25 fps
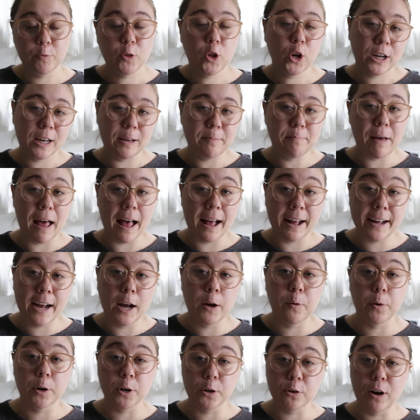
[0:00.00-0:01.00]
Looking back,
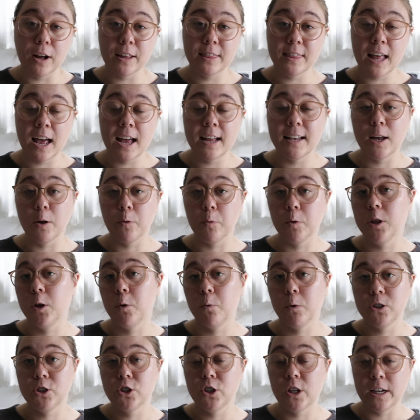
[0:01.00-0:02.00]
I regret that, and I really
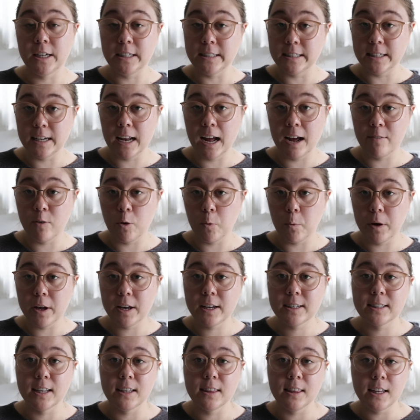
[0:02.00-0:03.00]
wish that I did have a wig
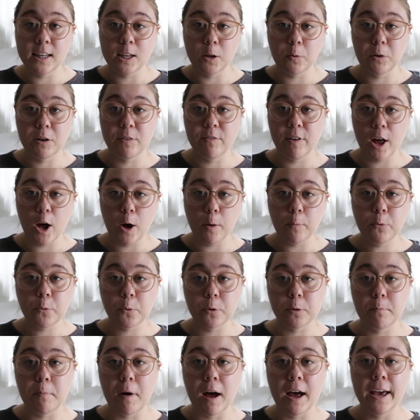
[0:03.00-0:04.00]
because I think it would have helped
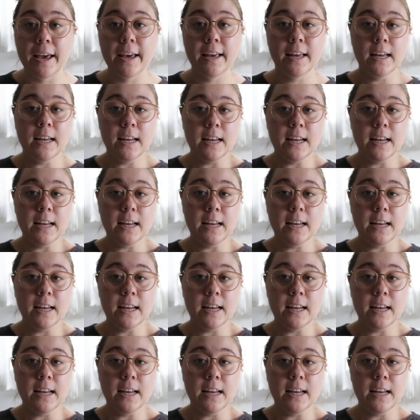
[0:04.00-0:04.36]
with my